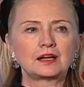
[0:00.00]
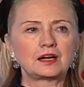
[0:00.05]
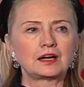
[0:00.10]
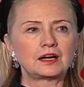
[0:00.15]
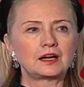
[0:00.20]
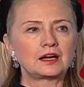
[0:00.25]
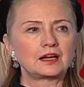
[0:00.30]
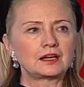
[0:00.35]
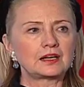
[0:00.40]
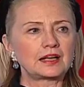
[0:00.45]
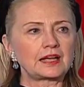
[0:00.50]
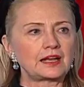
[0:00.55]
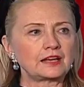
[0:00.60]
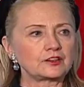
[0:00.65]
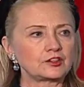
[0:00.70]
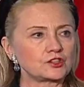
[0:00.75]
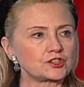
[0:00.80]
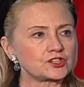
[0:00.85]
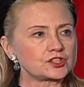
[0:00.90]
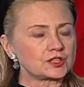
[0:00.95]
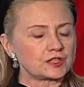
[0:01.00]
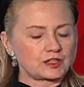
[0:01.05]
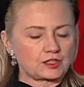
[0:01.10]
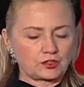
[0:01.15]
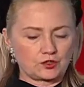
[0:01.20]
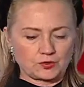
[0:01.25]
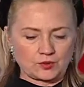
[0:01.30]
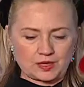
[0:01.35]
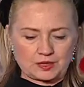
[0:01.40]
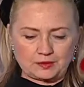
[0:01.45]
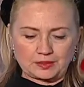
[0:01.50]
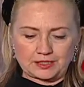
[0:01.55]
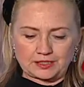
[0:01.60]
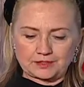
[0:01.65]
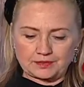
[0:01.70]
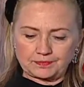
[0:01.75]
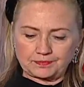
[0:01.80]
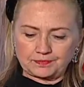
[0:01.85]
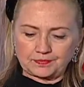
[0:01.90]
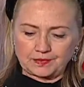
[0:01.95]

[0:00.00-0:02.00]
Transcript: energy agreement.